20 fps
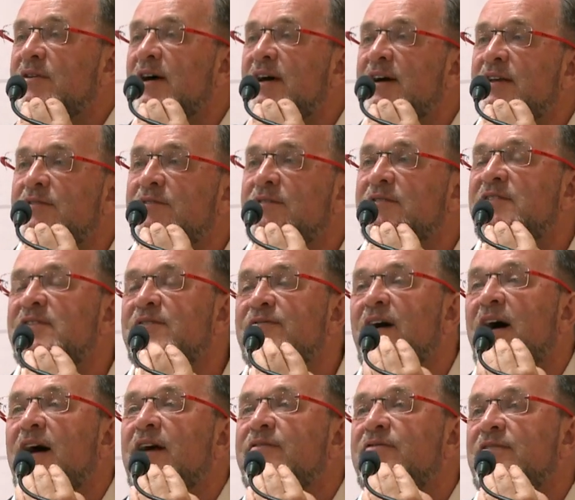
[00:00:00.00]
had
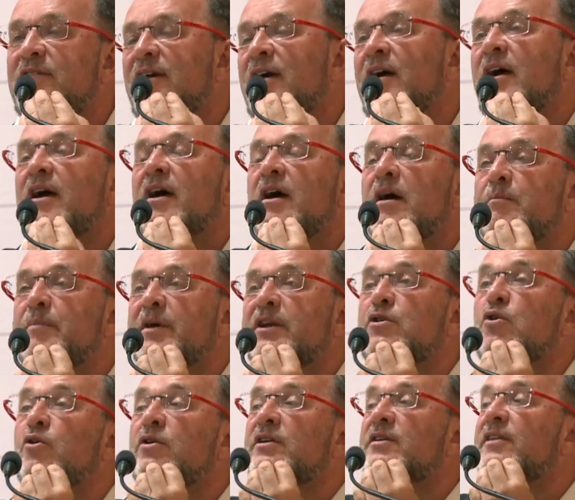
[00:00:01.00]
survived. But
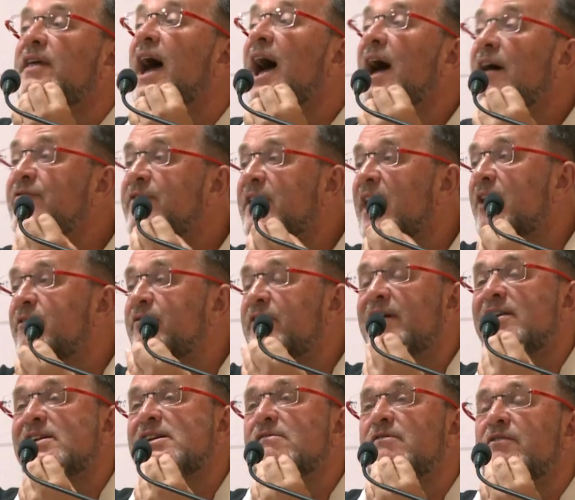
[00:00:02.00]
according to the Afghan
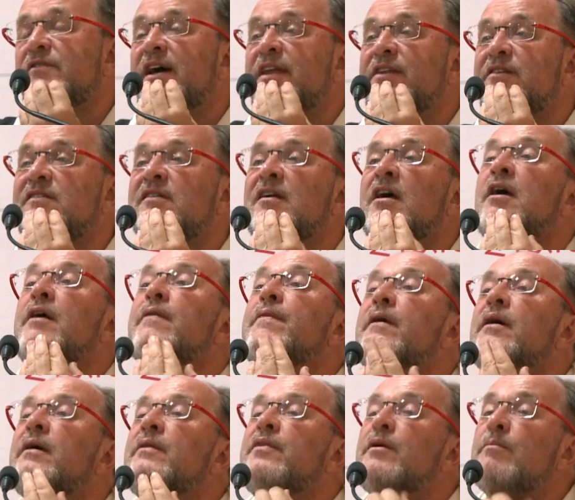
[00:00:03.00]
version of events,
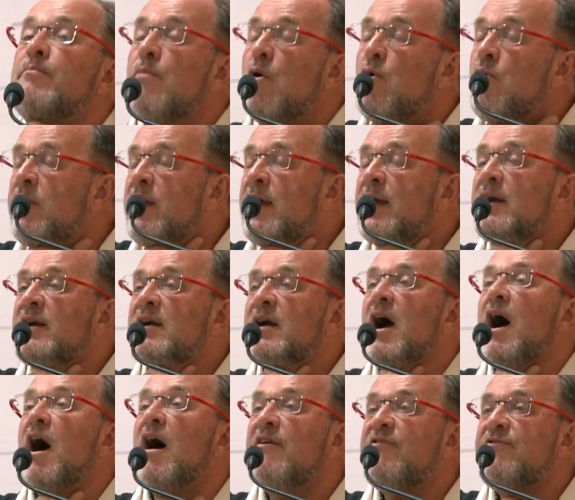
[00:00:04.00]
the morning
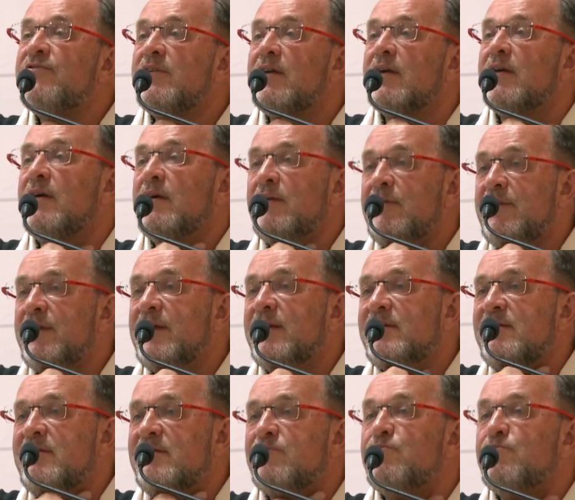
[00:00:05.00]
after this